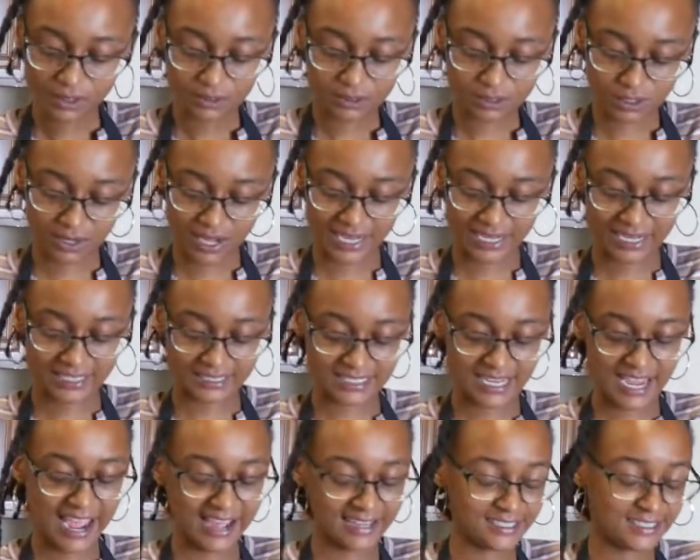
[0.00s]
So I like
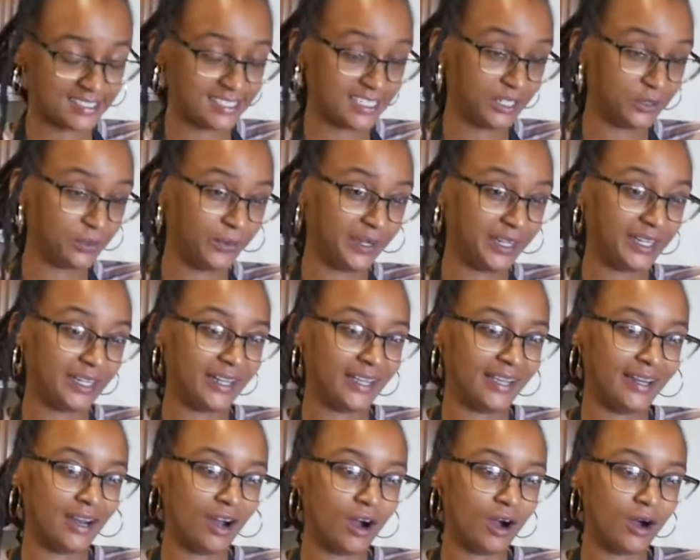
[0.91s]
to add seaweed
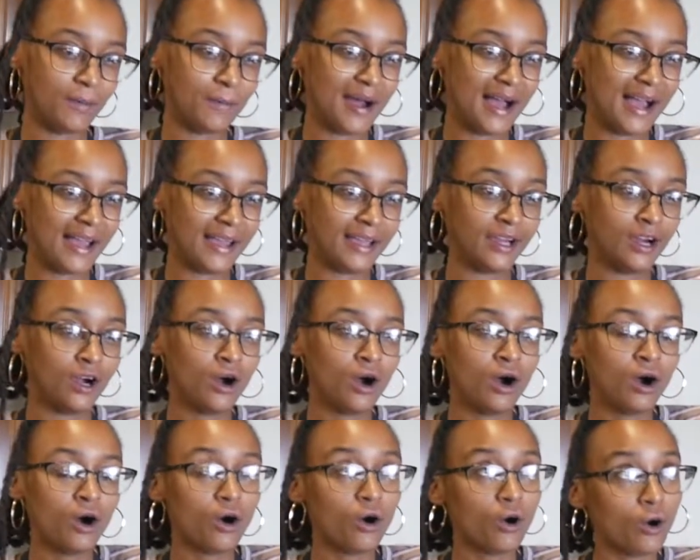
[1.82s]
in all my
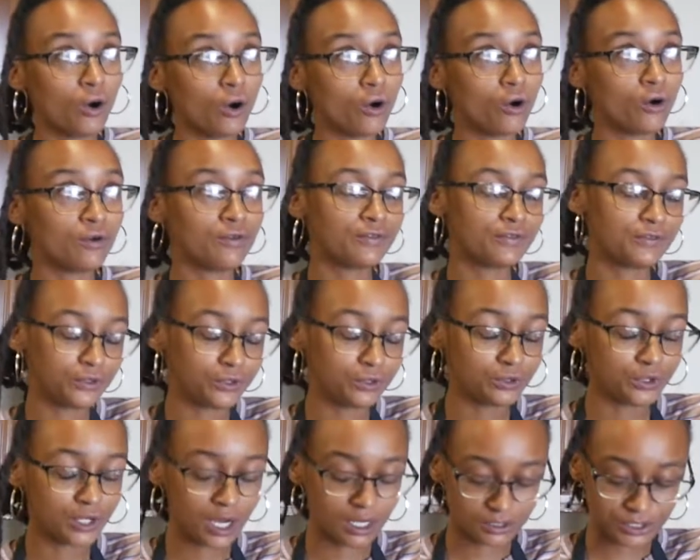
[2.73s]
whole
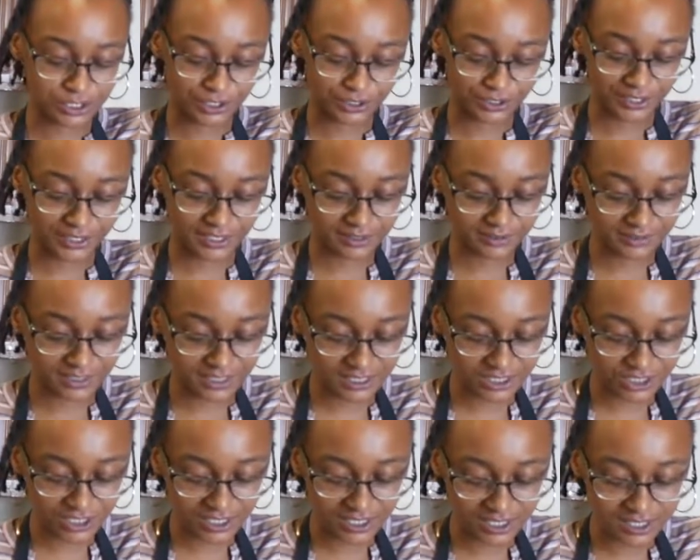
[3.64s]
food alternative
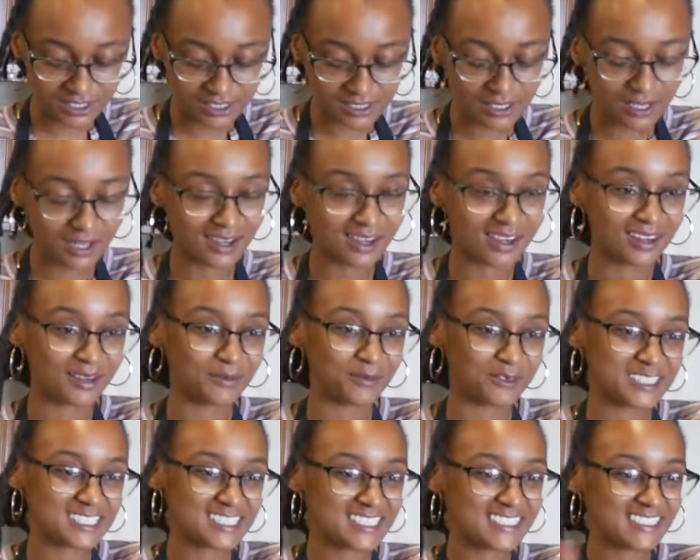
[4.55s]
dishes.
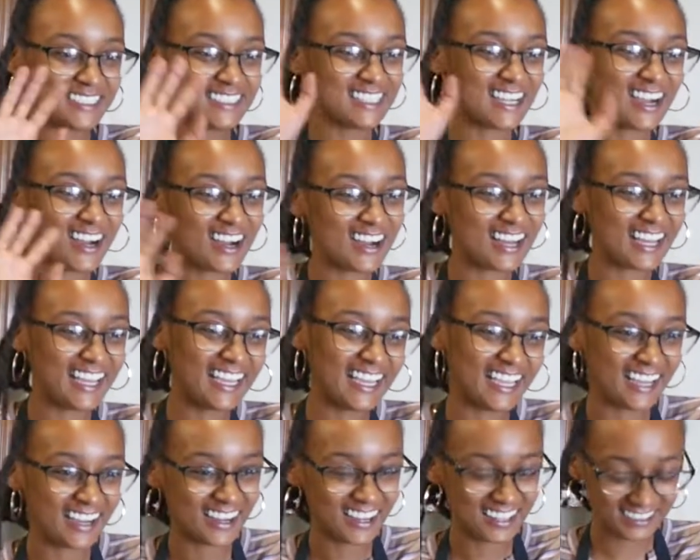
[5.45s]
What's good, y'all?
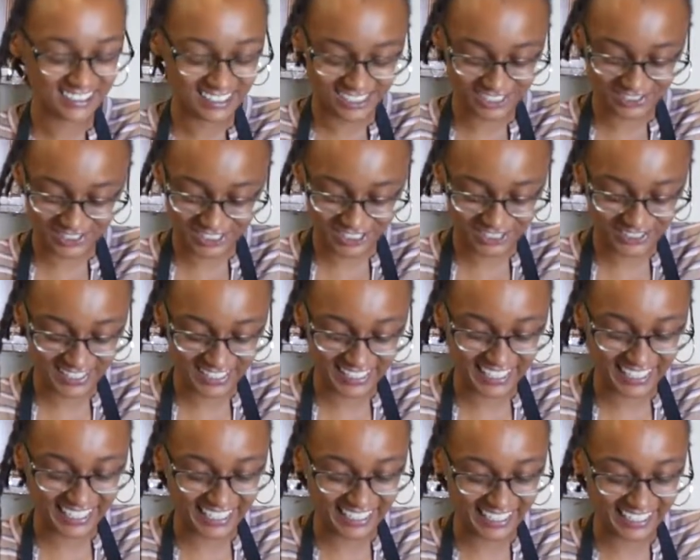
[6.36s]
Hey y'all, thanks for
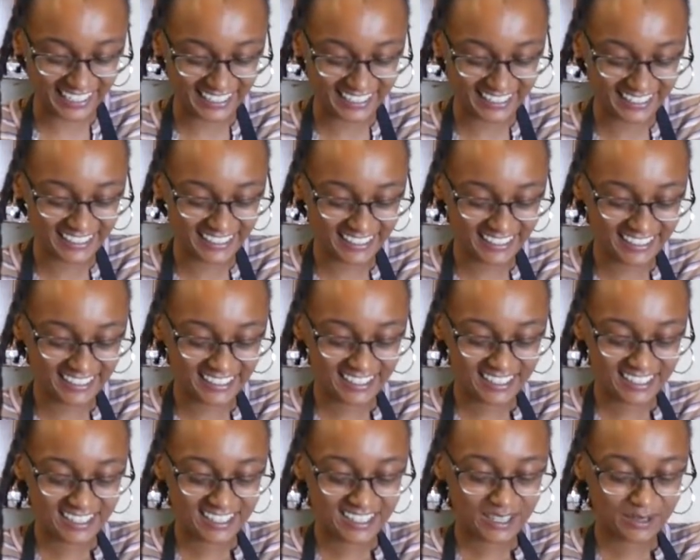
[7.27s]
tuning in.
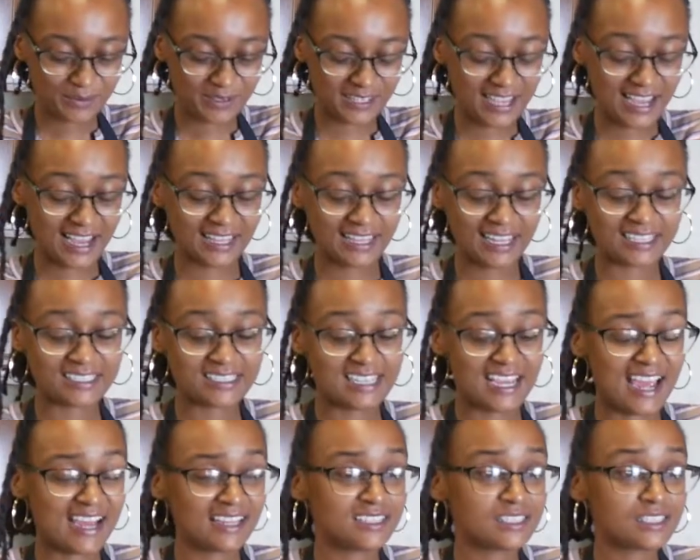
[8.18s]
But yeah, I like
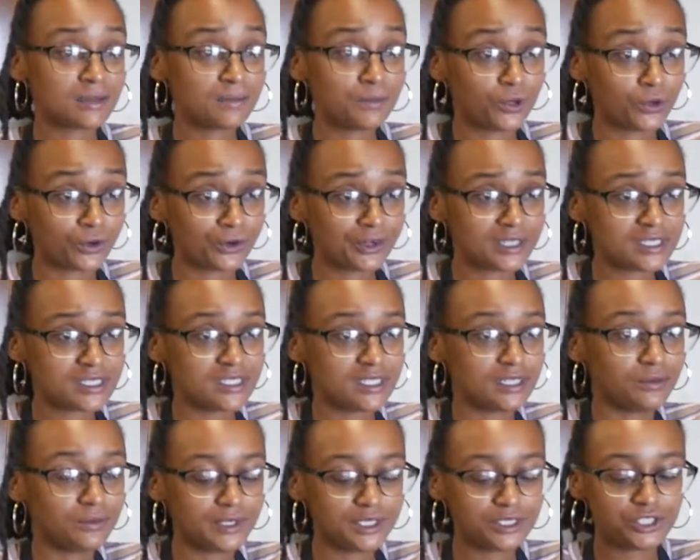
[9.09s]
to add some nori
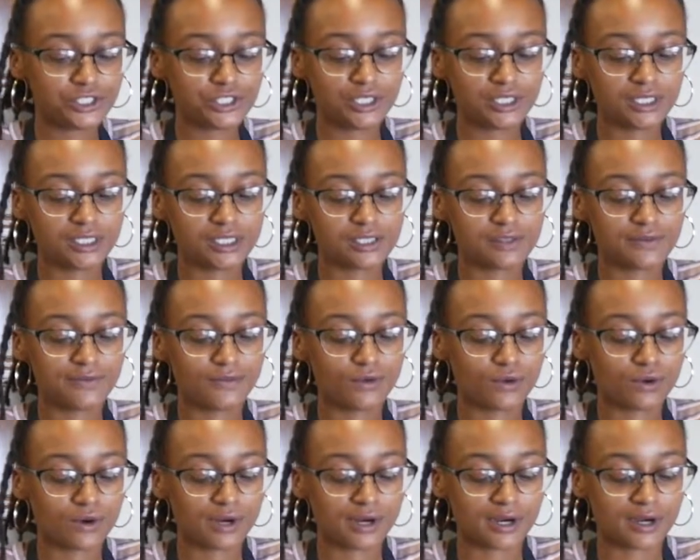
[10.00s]
seaweed sheets
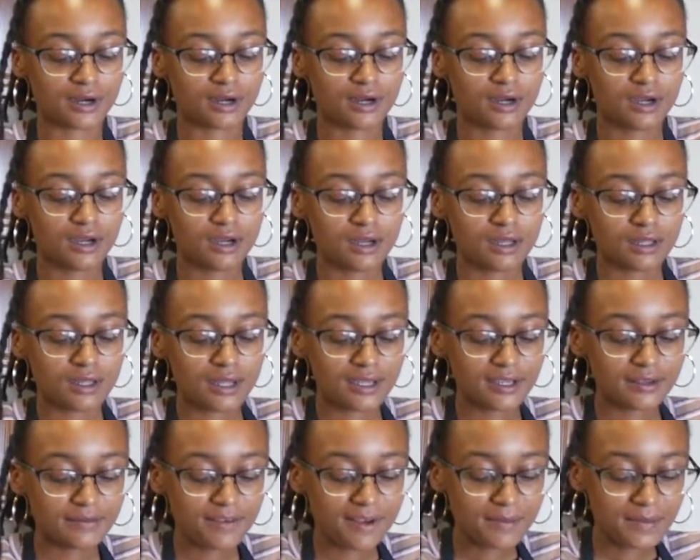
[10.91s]
for like
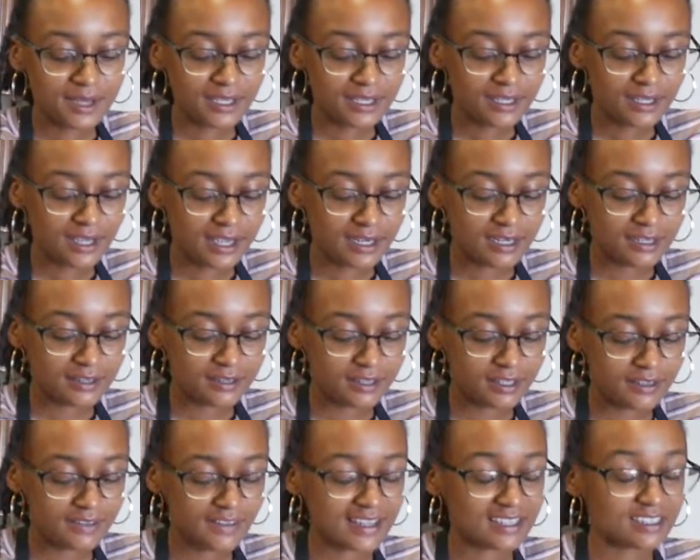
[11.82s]
if I'm making
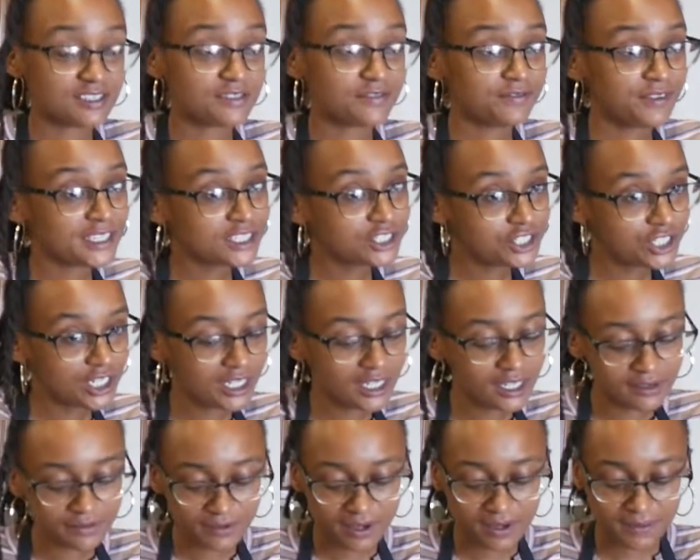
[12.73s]
anything that's
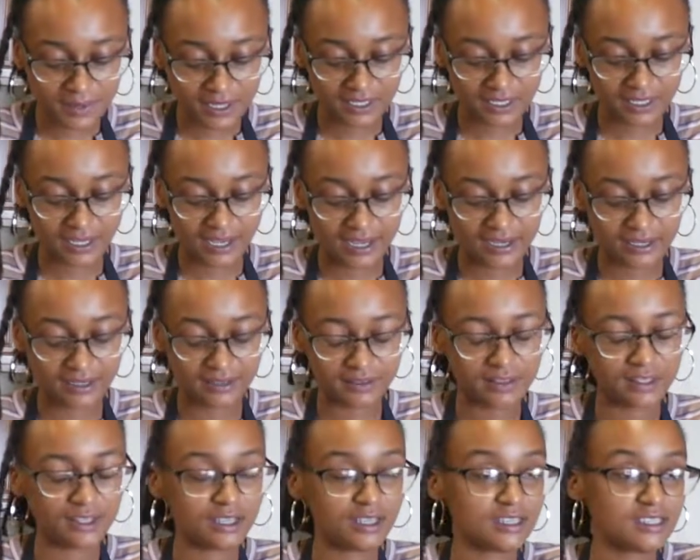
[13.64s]
fishy, if I'm making
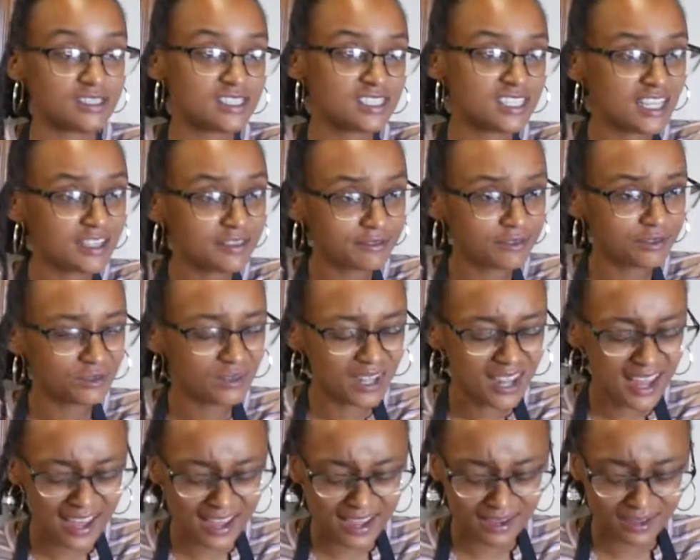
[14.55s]
anything seafood
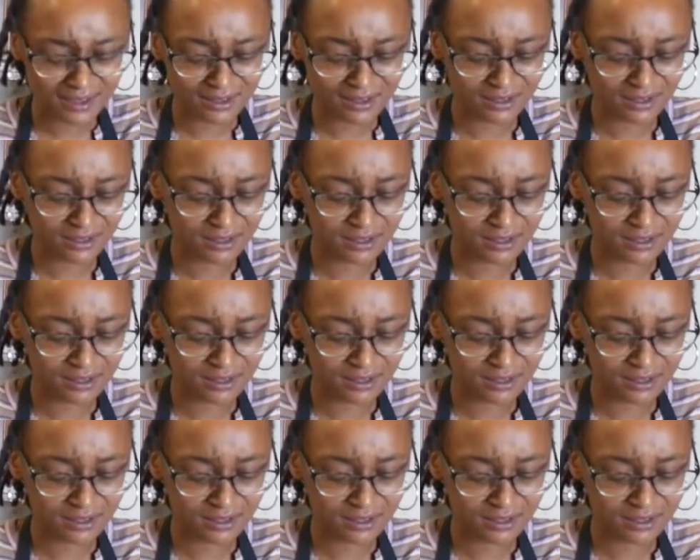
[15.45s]
like,